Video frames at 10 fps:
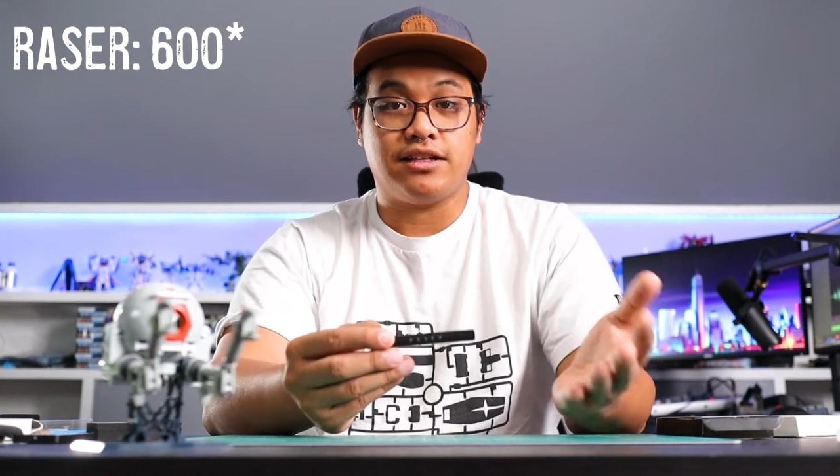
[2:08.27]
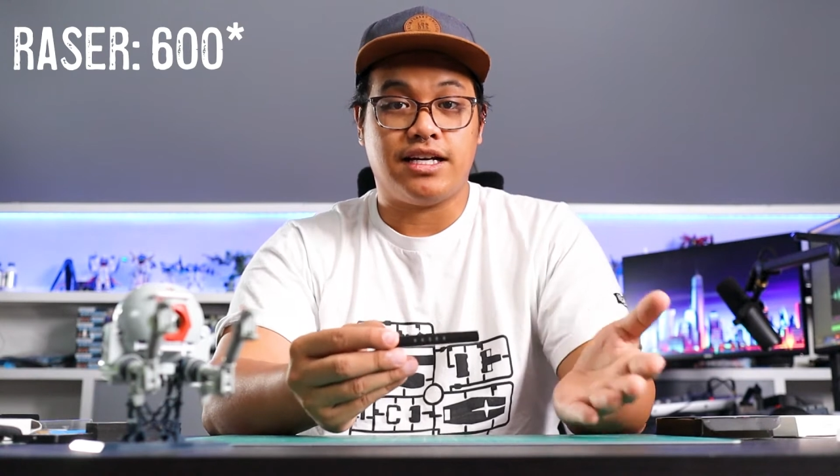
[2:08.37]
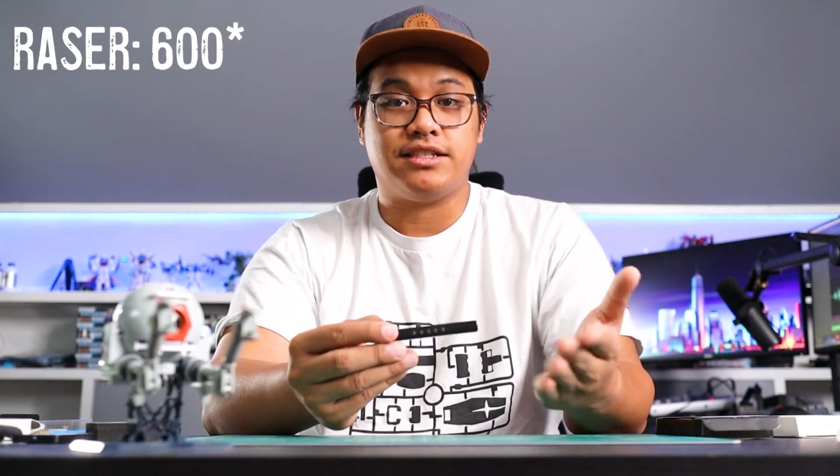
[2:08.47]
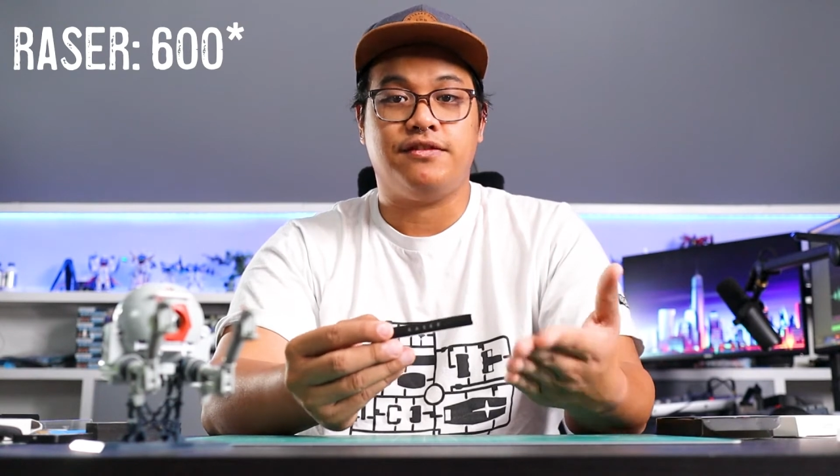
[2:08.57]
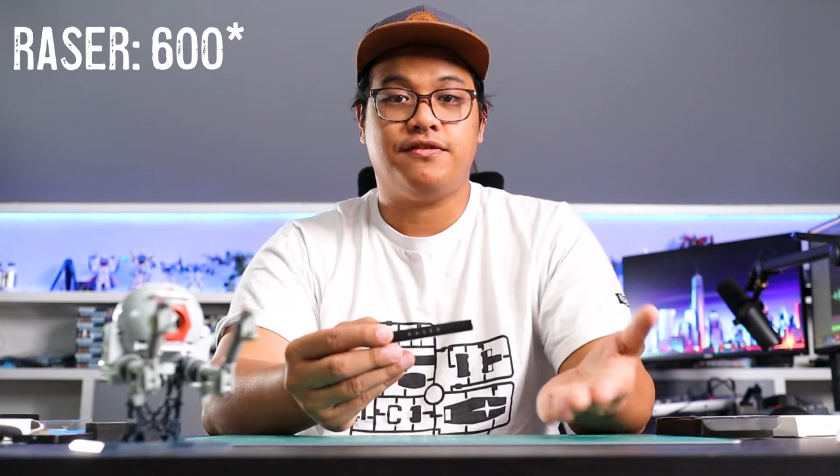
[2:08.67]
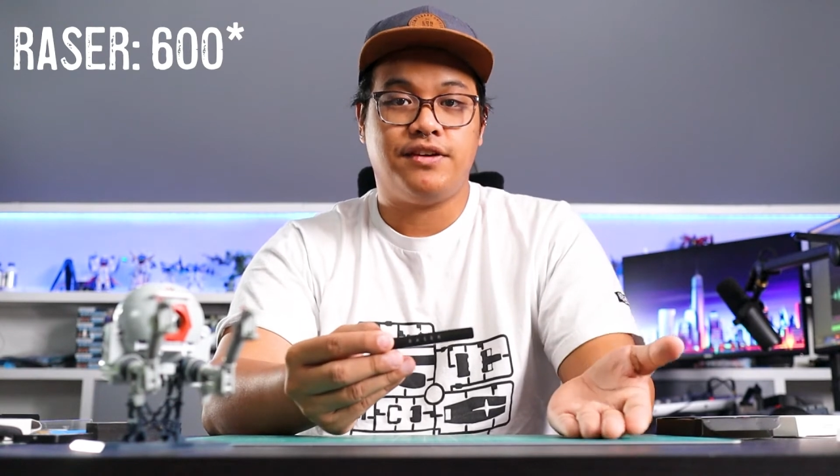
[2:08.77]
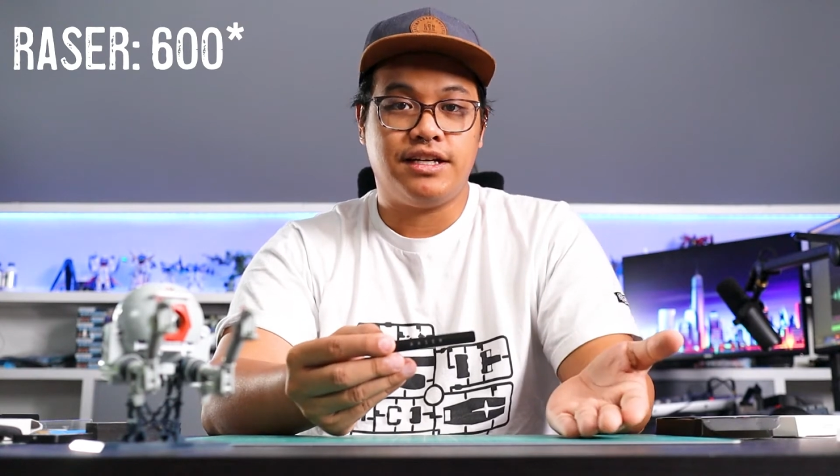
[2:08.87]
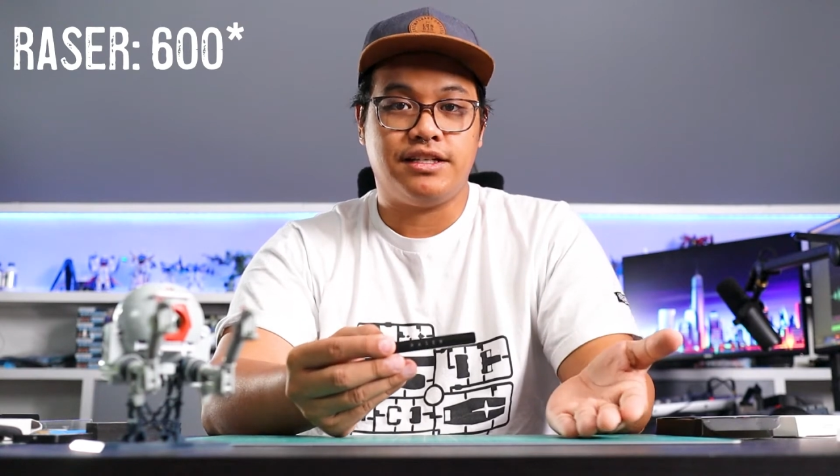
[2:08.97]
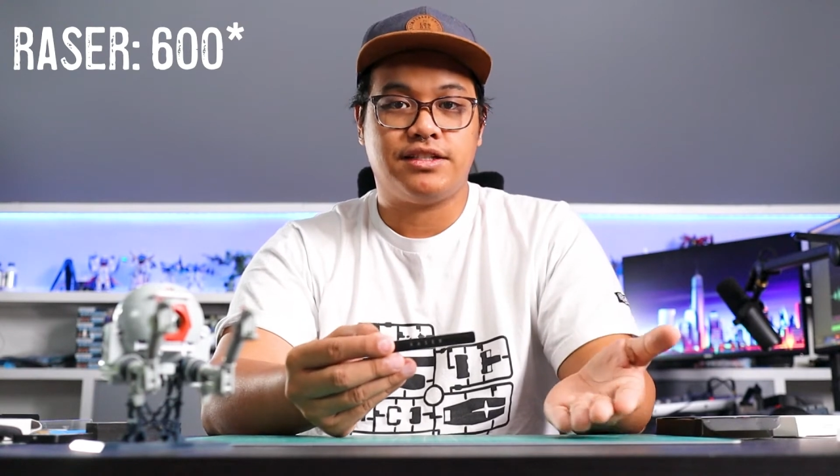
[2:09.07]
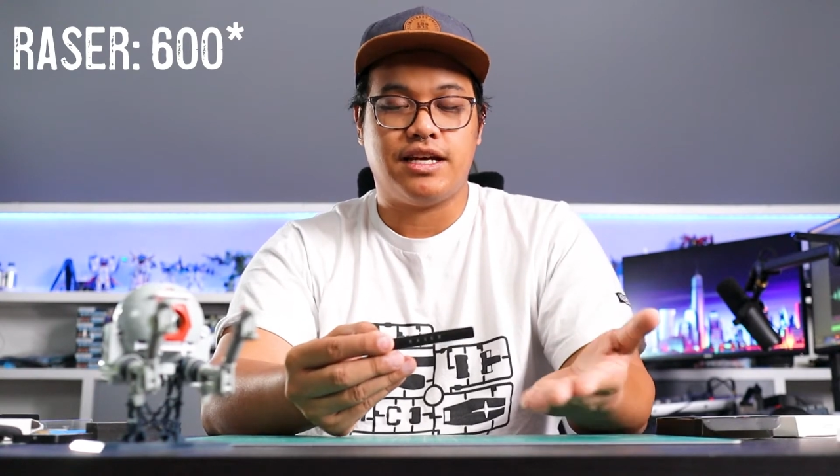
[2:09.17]
glossy
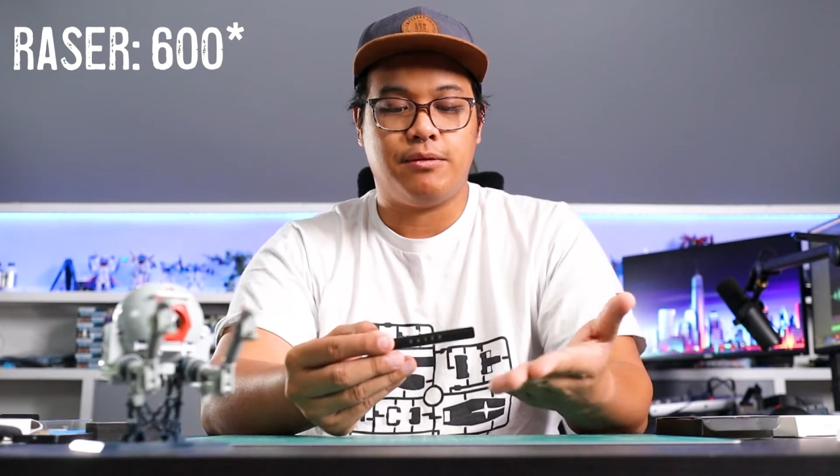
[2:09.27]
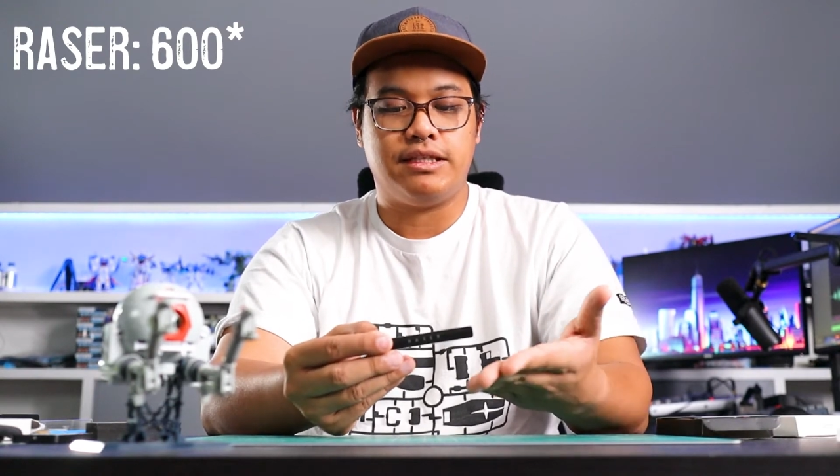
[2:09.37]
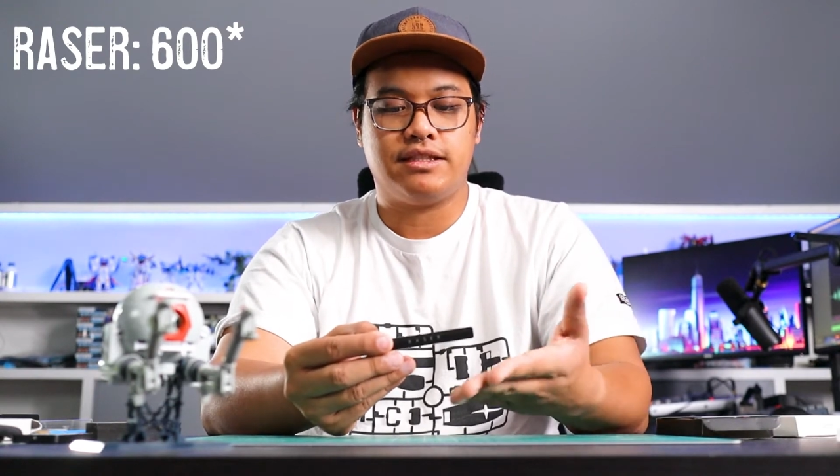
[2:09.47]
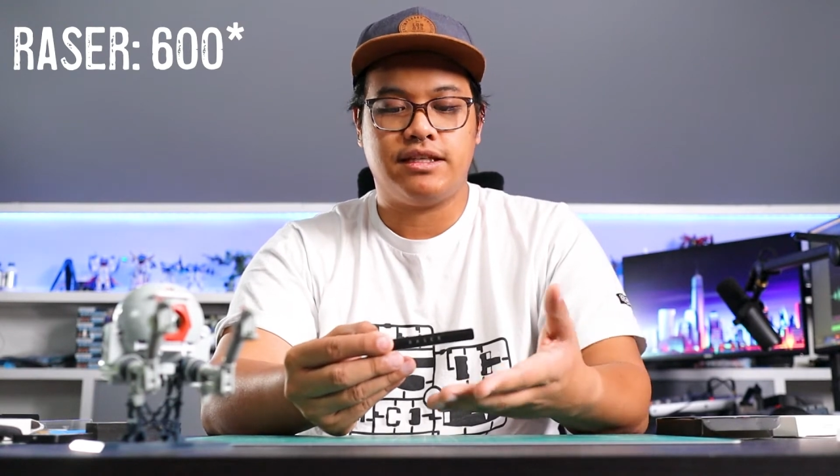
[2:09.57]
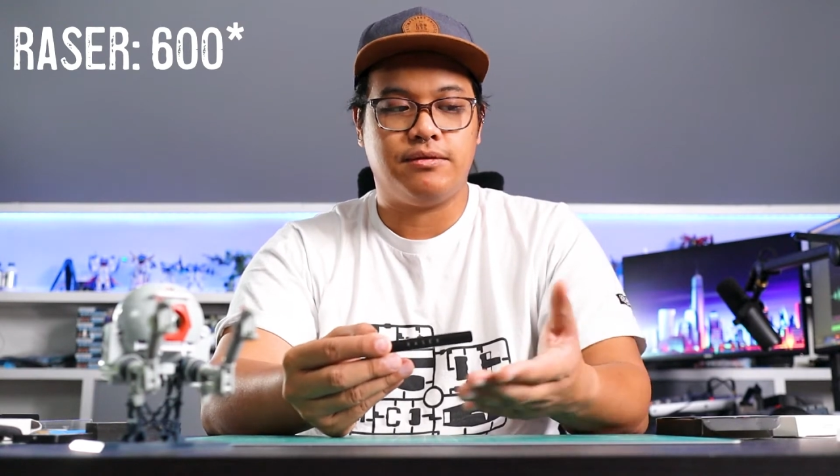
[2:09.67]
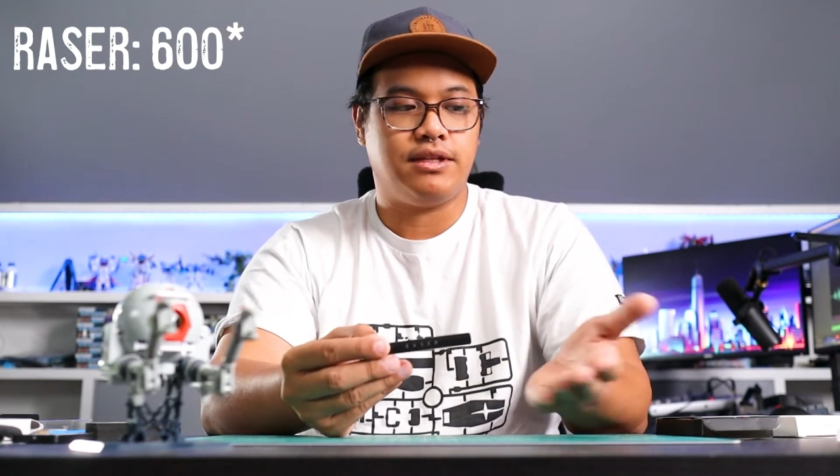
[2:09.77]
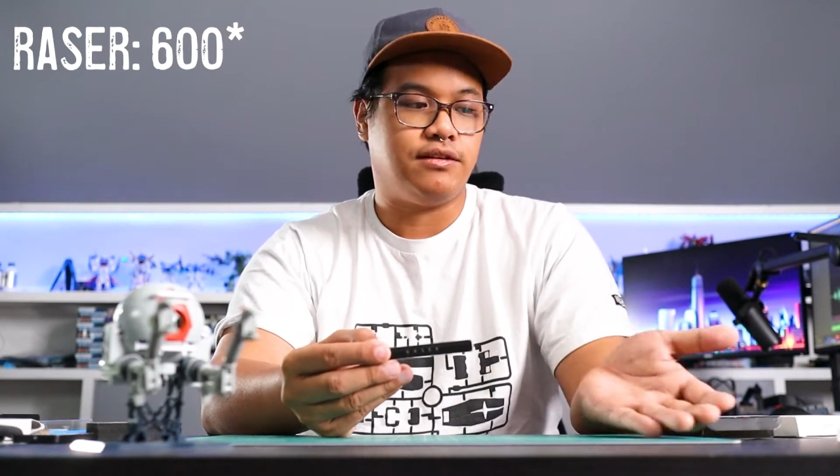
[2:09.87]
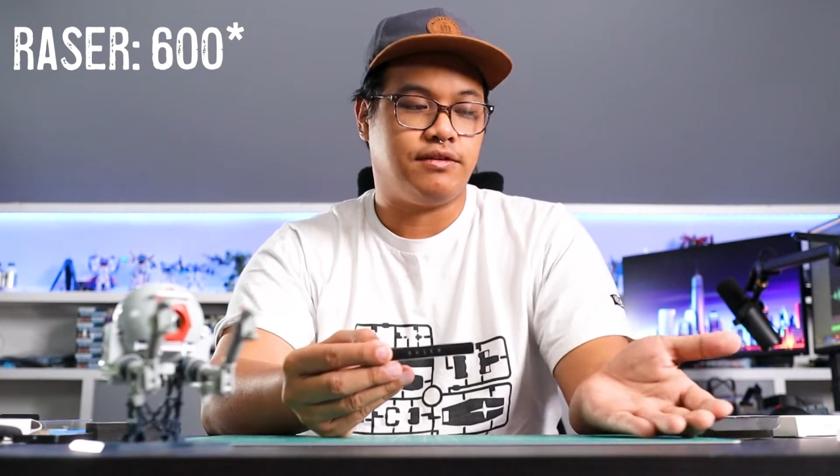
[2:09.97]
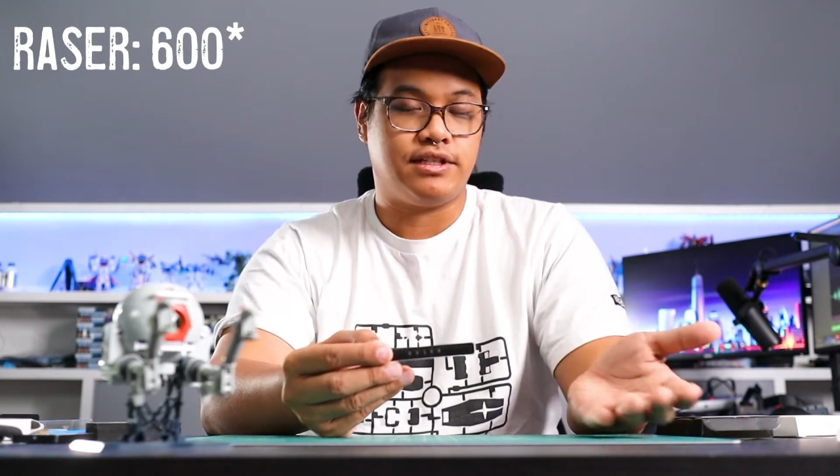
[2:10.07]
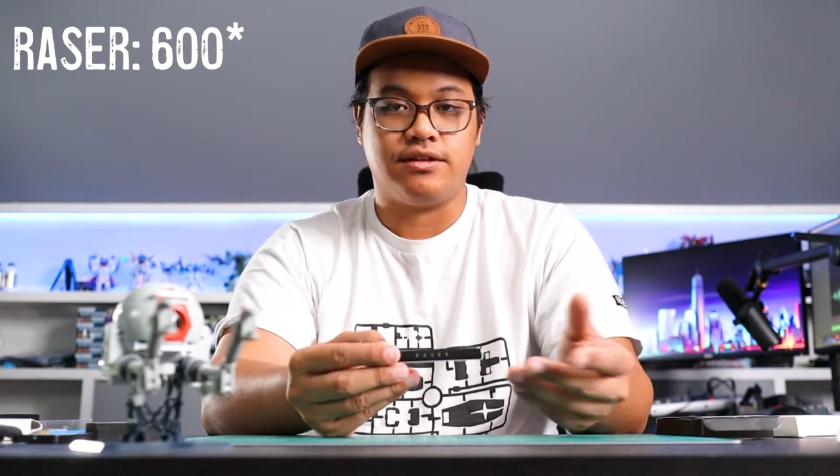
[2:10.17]
finish that we see with the
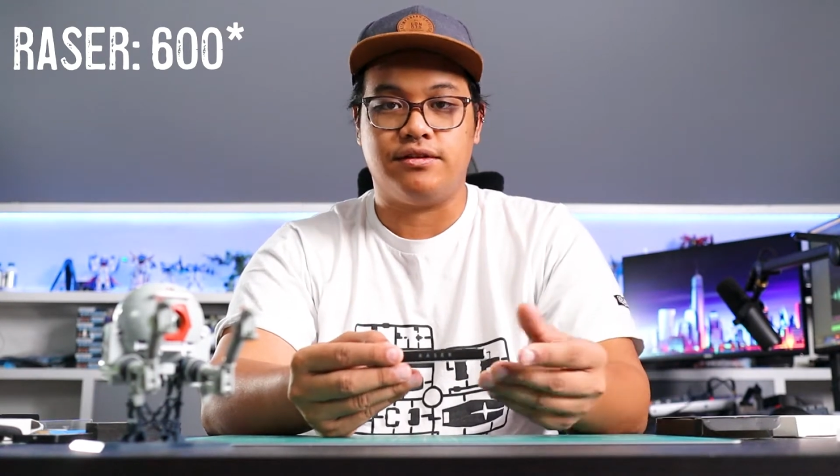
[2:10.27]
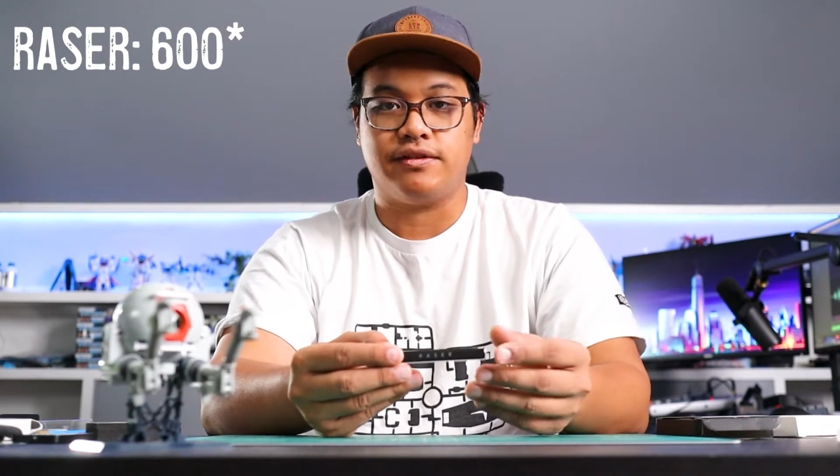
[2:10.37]
original